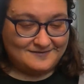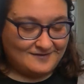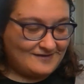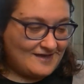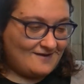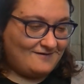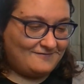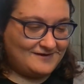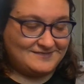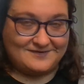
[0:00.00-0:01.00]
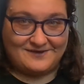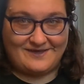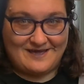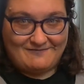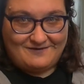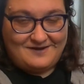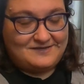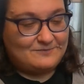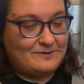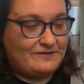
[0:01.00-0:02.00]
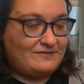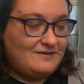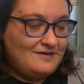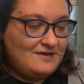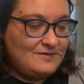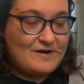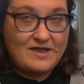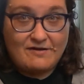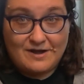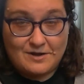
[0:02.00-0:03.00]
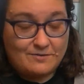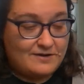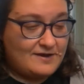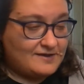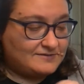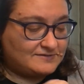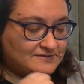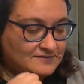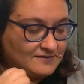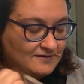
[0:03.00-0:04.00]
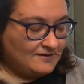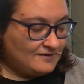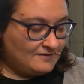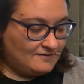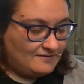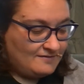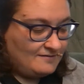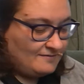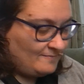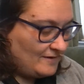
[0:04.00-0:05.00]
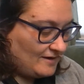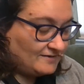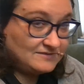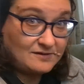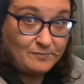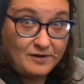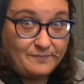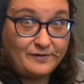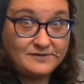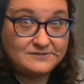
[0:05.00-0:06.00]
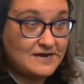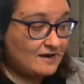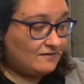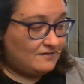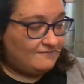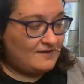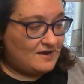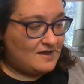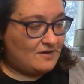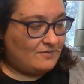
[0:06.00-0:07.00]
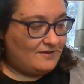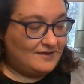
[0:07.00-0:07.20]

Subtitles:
Okay, and I don't want to tell you yet what it is. Well, you probably already know what it is because I'm going to put the title in the video.